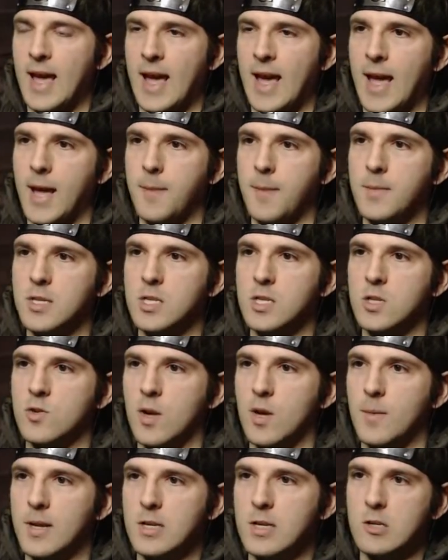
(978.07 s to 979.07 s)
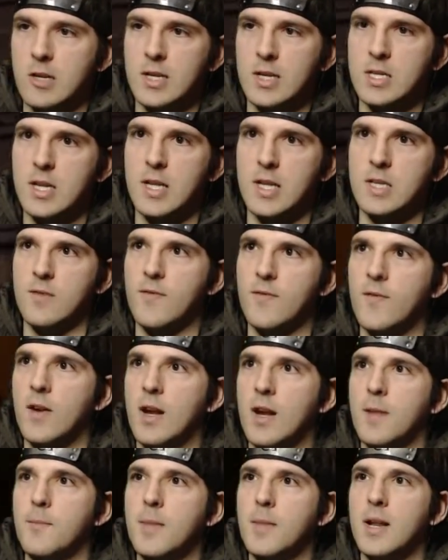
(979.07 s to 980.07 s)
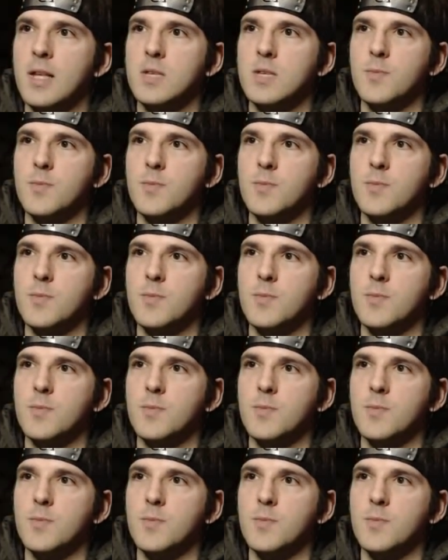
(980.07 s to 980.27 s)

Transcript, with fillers: aim is to try and make sure each of these are 30 minutes,